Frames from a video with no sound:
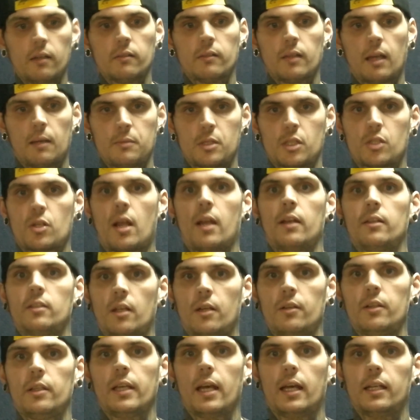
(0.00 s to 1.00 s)
I'm just trying to
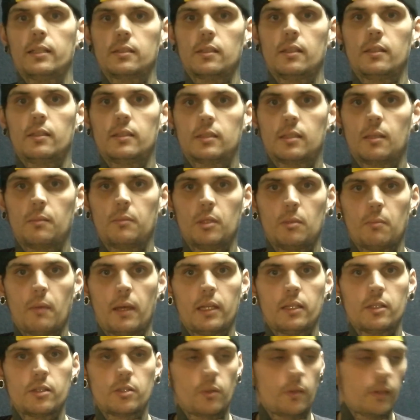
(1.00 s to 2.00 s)
turn you guys on to something you
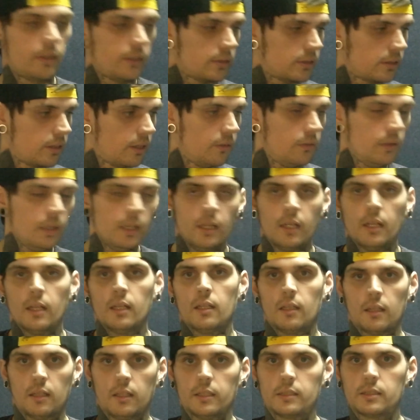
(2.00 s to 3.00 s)
may enjoy. So
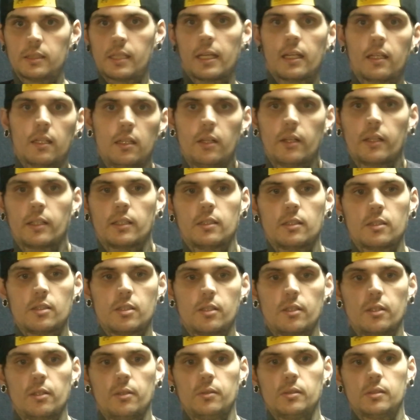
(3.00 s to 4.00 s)
let's take a look at the
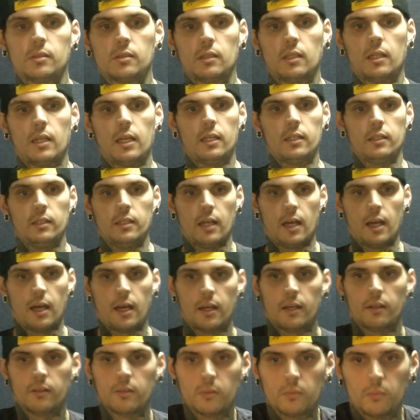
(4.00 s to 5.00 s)
juice, and
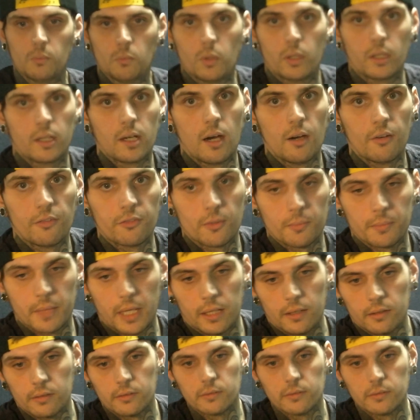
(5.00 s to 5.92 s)
we'll go from there.